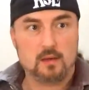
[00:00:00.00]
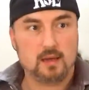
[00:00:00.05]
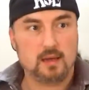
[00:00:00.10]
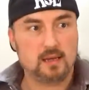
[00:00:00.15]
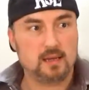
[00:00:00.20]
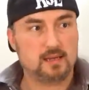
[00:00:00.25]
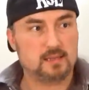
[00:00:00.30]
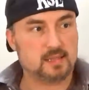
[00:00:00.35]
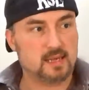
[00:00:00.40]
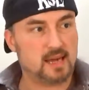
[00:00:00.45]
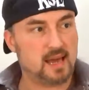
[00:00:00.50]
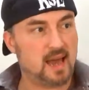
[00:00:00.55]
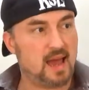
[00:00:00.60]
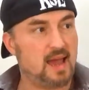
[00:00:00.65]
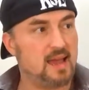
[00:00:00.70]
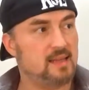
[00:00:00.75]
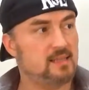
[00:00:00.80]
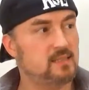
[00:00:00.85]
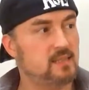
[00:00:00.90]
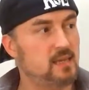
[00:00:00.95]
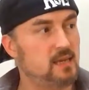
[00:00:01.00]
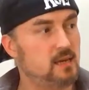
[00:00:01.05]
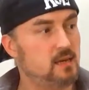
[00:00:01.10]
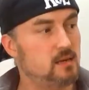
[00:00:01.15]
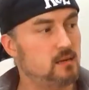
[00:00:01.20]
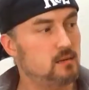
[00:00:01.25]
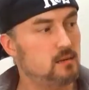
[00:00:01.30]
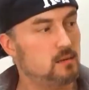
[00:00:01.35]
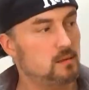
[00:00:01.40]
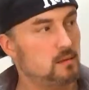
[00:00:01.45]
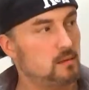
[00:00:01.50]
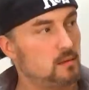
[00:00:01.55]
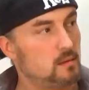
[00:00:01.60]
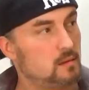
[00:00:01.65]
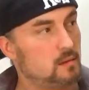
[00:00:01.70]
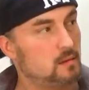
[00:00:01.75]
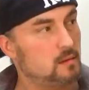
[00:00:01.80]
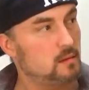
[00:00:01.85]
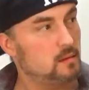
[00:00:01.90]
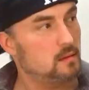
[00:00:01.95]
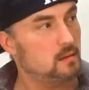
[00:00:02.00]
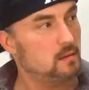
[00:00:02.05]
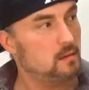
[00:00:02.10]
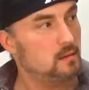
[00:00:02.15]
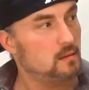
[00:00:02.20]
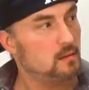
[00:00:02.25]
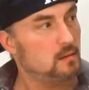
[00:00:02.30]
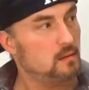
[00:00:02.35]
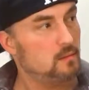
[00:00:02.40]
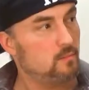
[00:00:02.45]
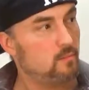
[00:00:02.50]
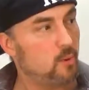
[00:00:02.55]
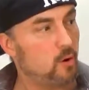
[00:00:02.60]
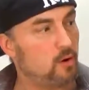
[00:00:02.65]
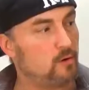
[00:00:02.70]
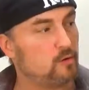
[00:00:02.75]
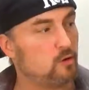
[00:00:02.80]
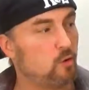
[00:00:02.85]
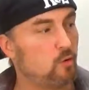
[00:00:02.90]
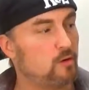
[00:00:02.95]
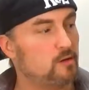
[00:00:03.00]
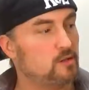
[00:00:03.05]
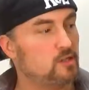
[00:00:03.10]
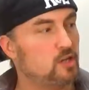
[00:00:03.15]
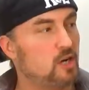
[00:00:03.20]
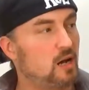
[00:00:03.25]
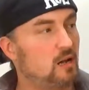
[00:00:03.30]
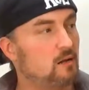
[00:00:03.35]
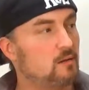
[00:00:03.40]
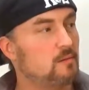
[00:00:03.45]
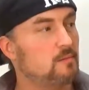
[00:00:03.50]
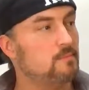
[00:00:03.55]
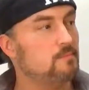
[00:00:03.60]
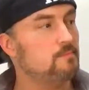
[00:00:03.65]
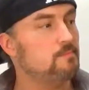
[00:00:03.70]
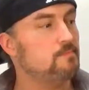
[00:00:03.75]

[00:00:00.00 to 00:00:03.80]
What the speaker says: It is a hazy, burnt orange color.